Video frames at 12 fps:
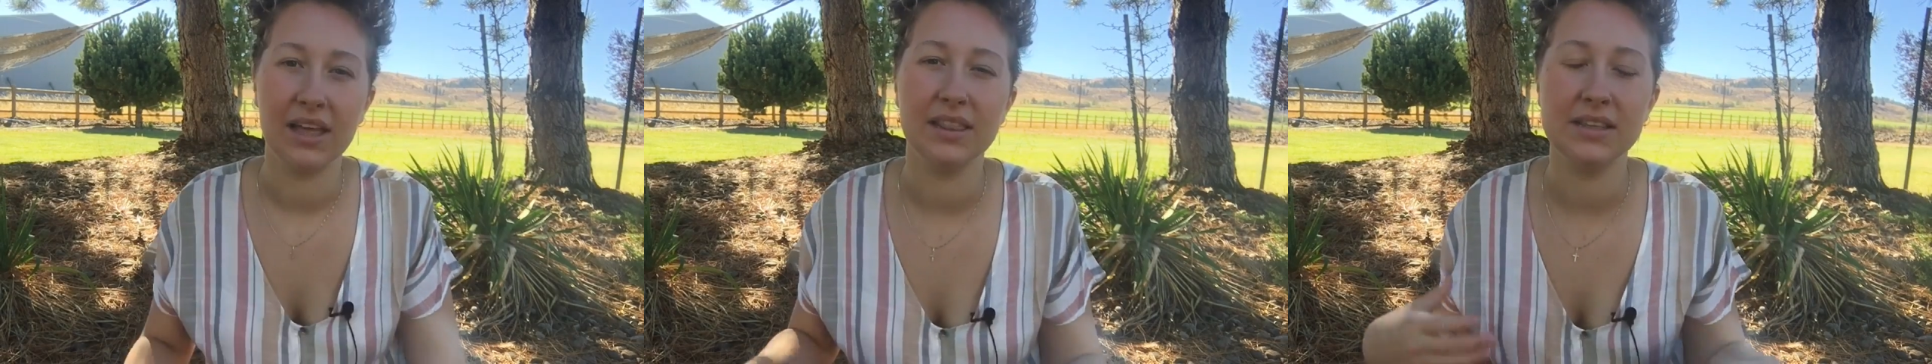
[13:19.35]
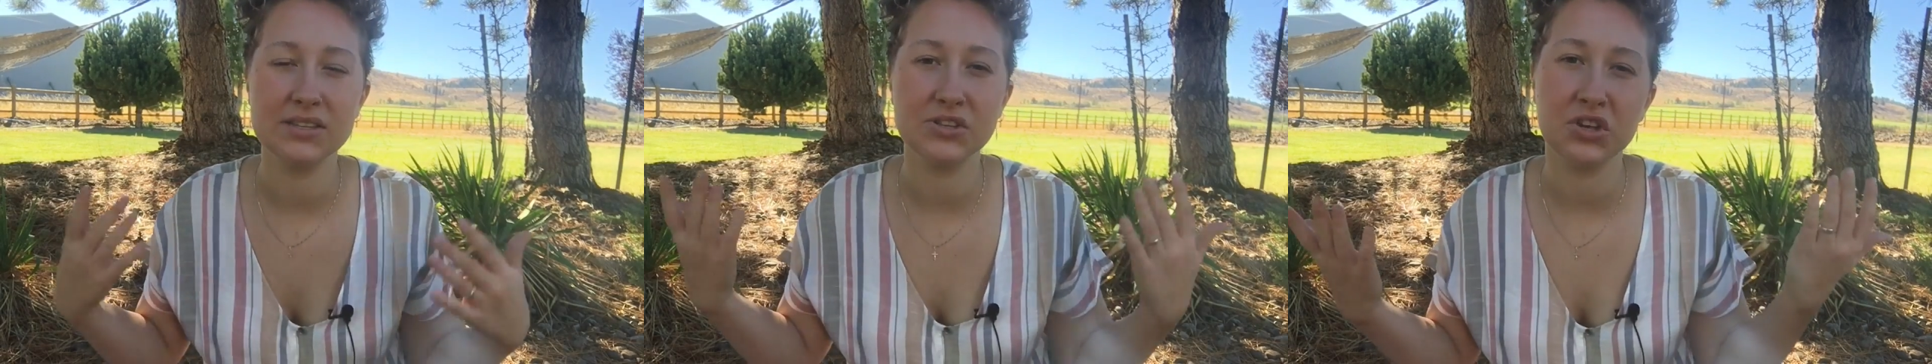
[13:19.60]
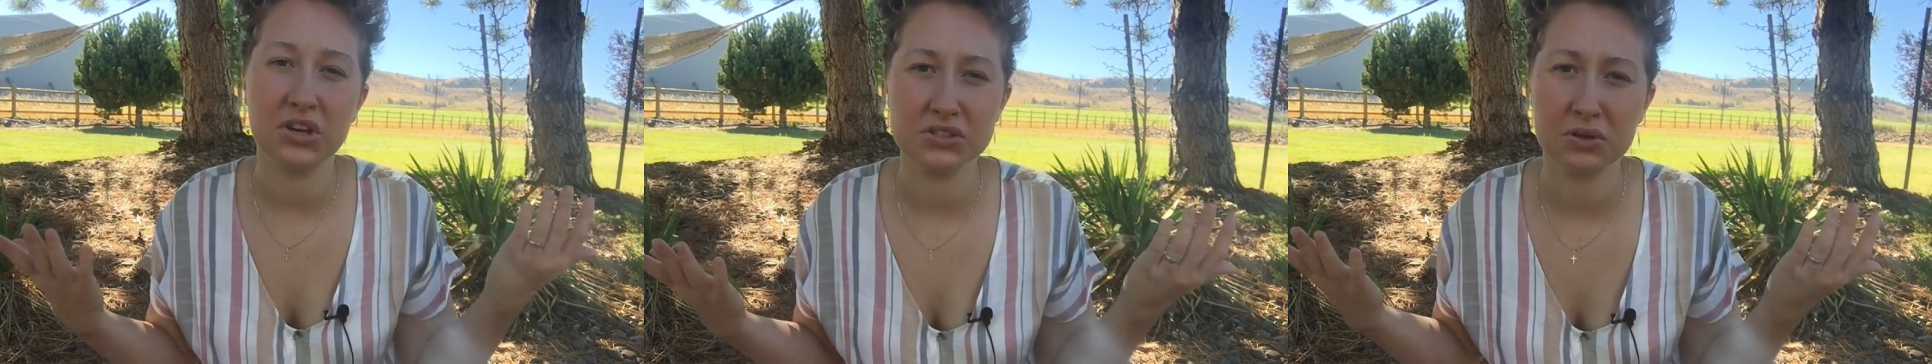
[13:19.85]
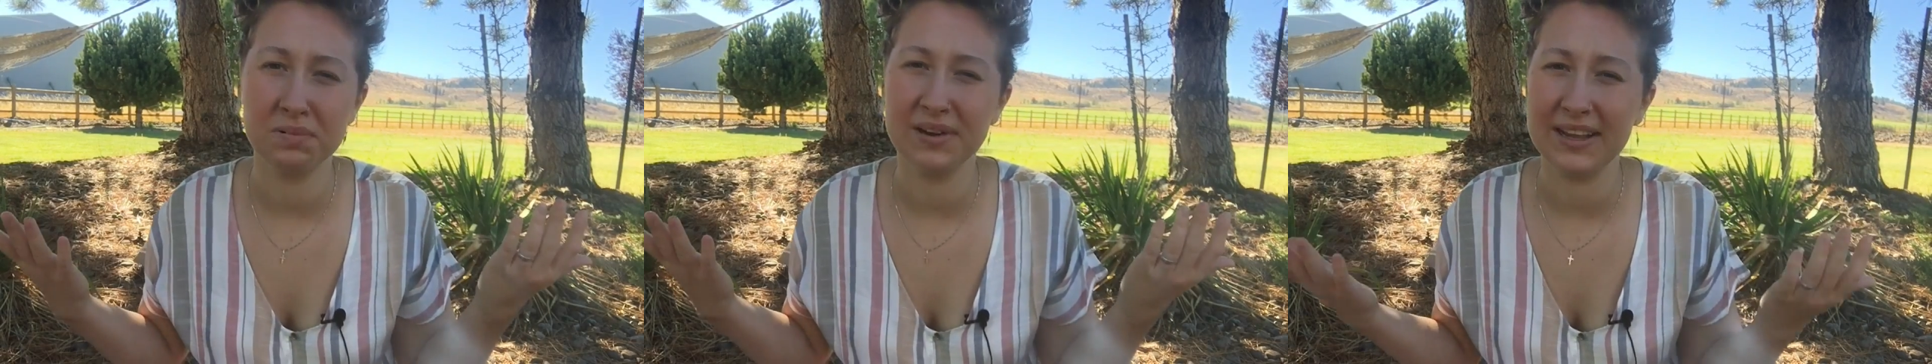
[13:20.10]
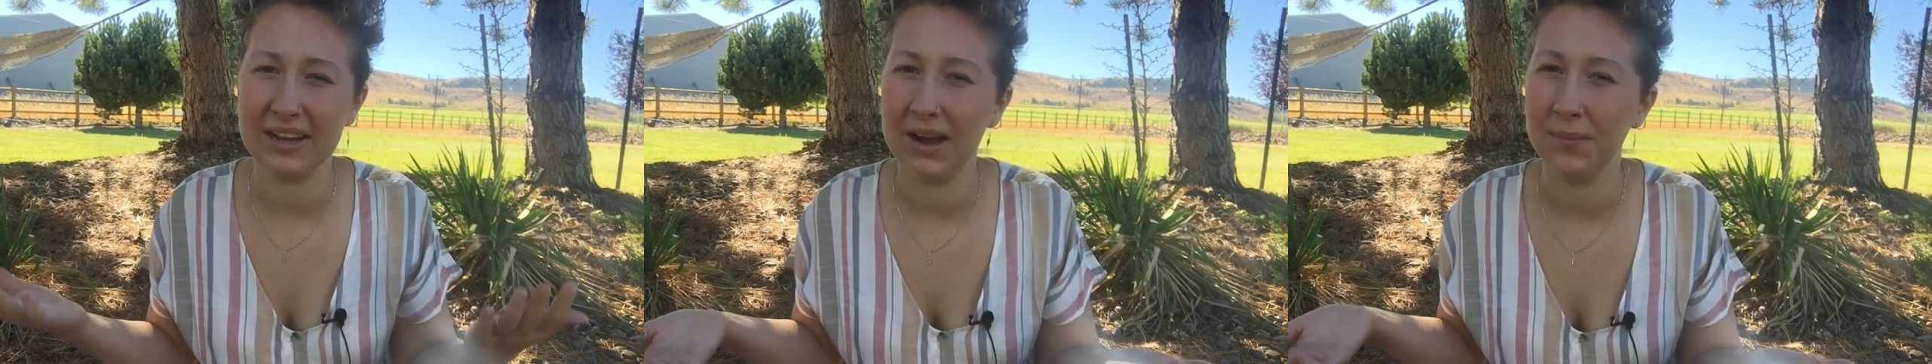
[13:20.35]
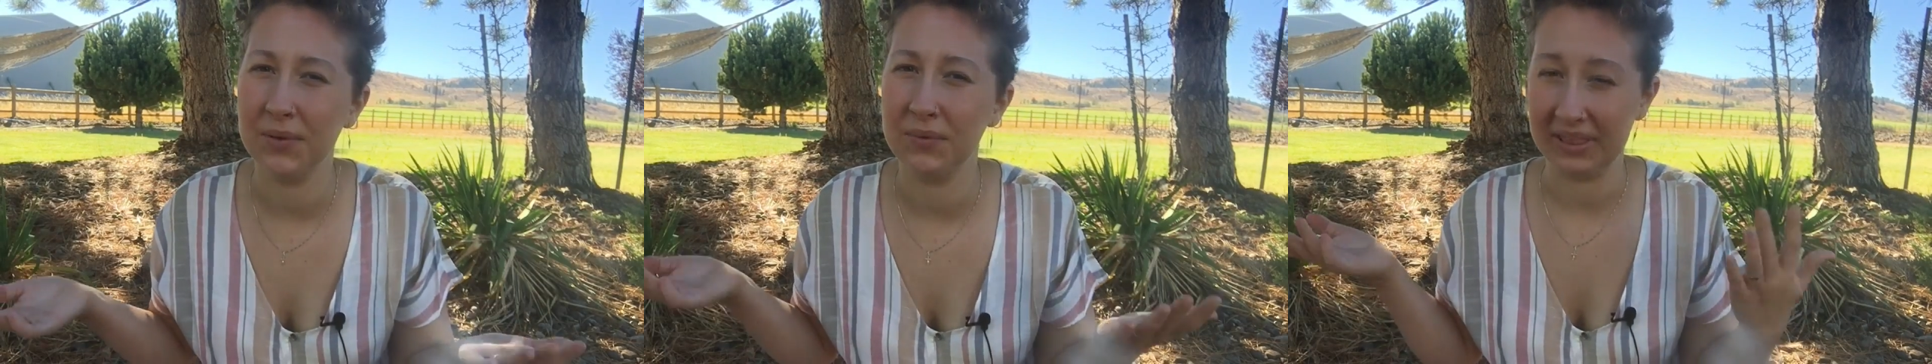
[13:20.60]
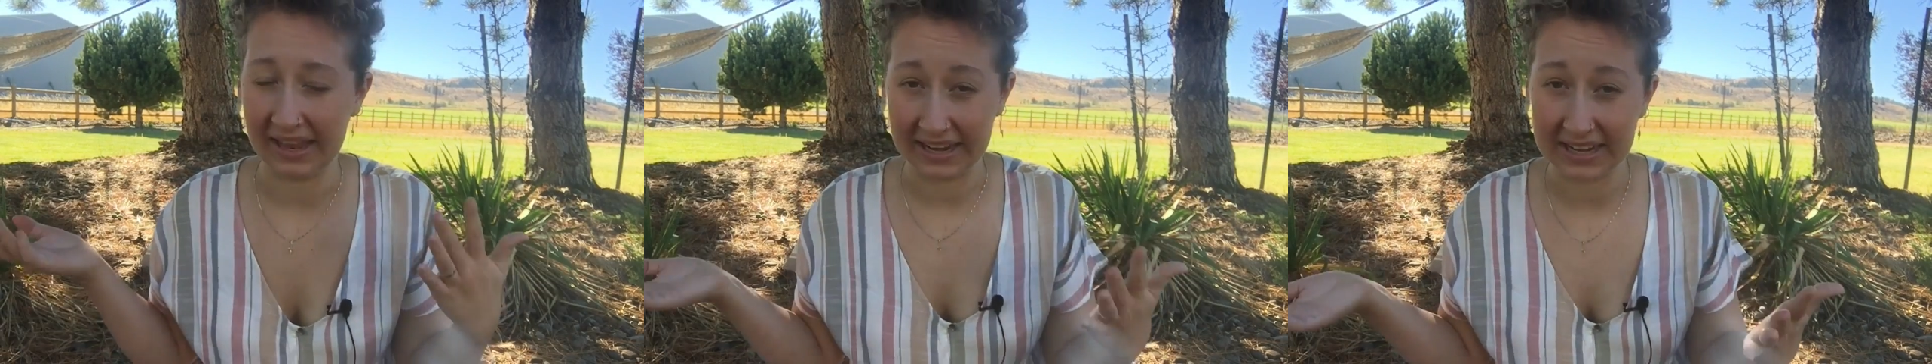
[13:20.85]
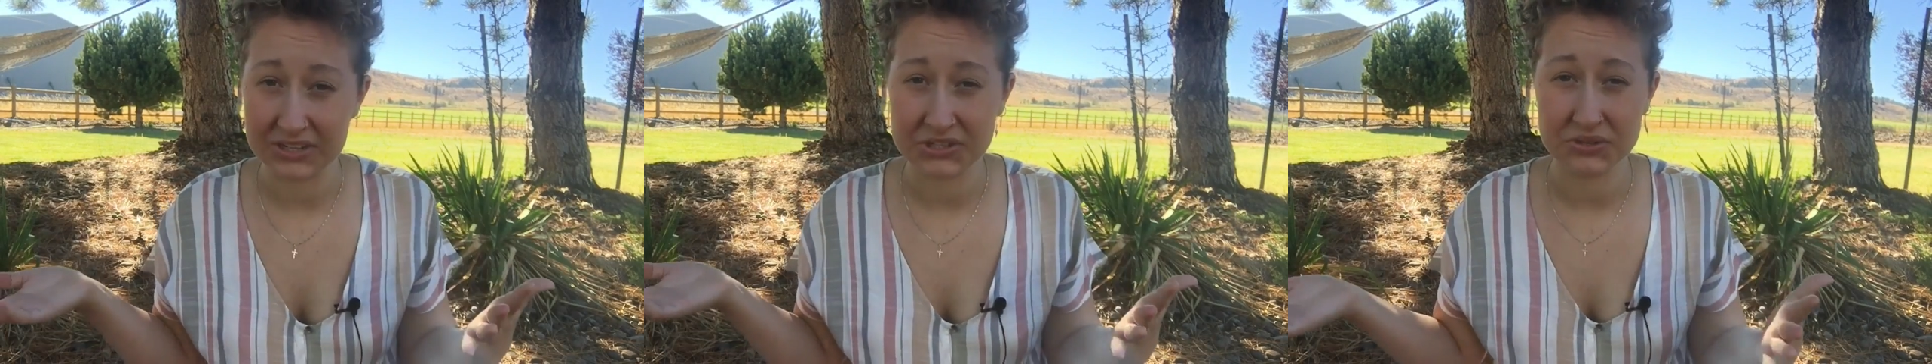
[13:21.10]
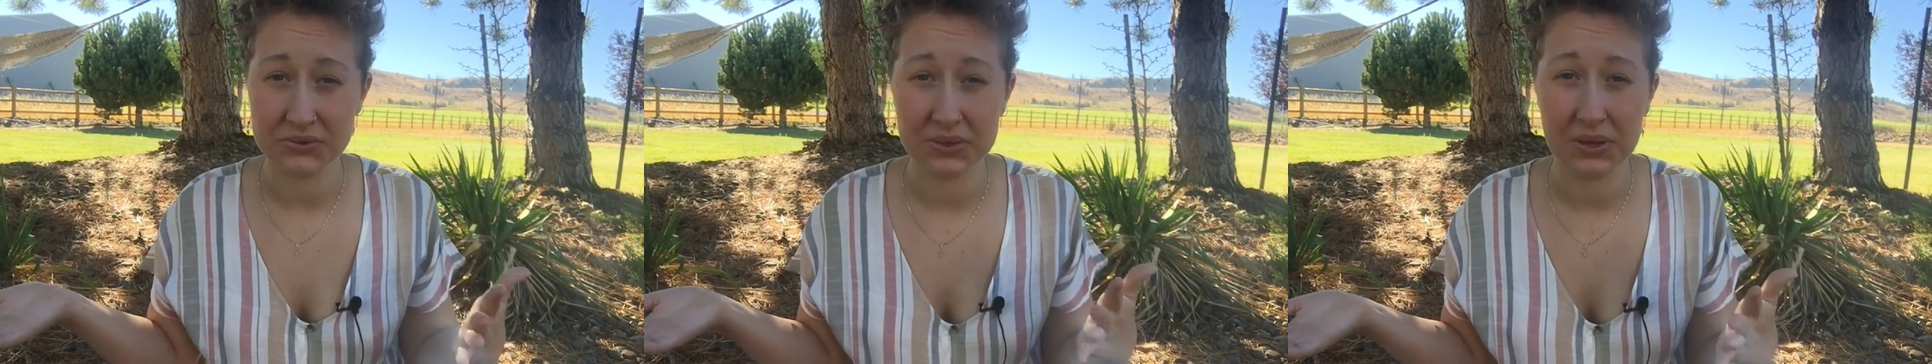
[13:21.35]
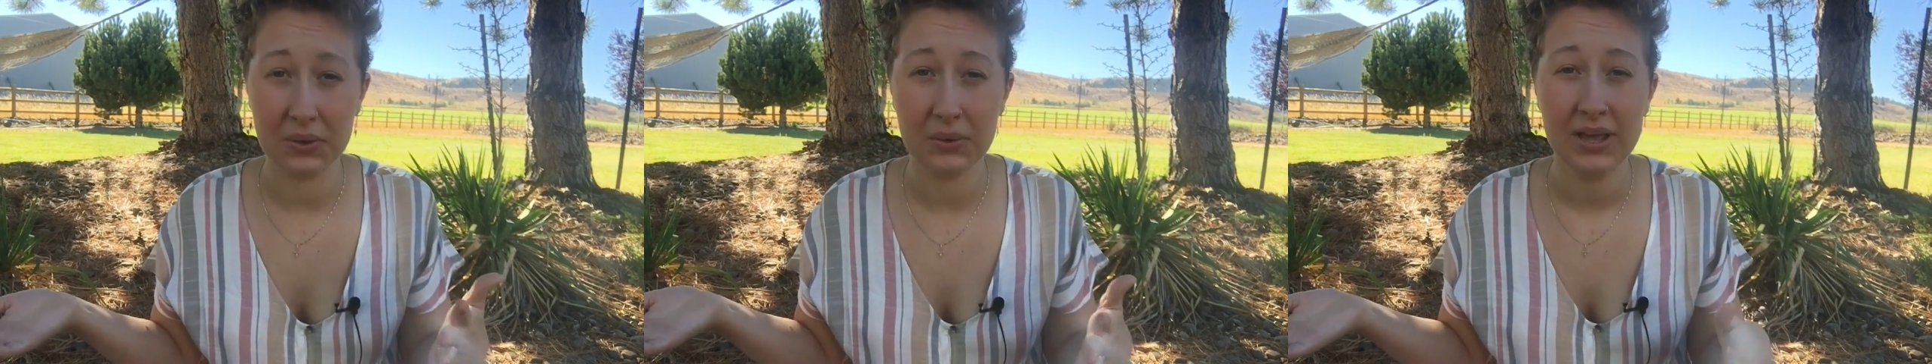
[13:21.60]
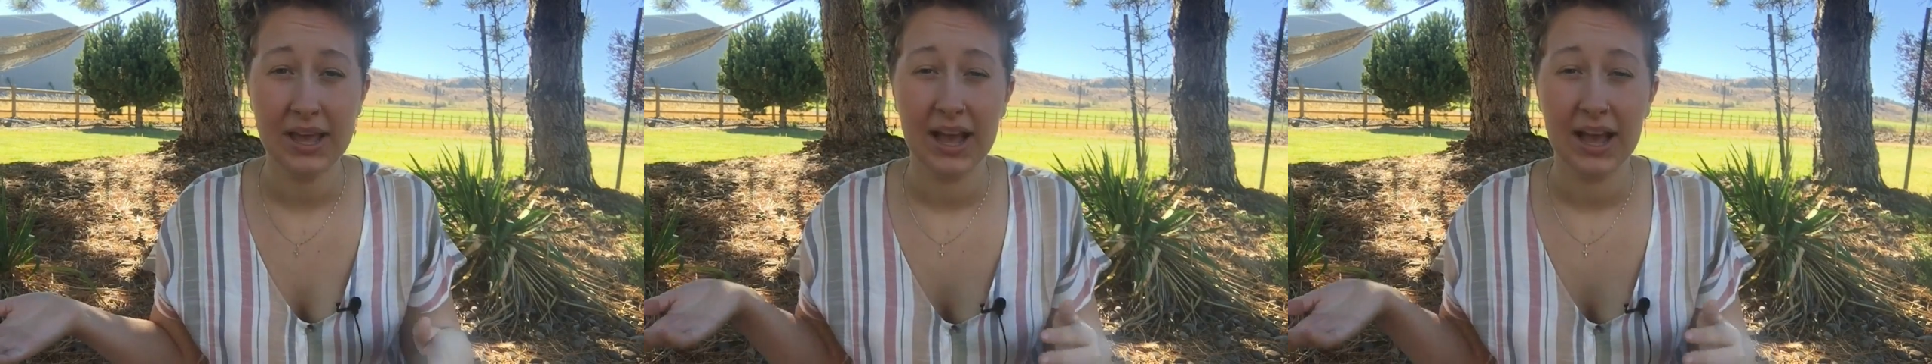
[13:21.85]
This is also pretty common with any shoe though.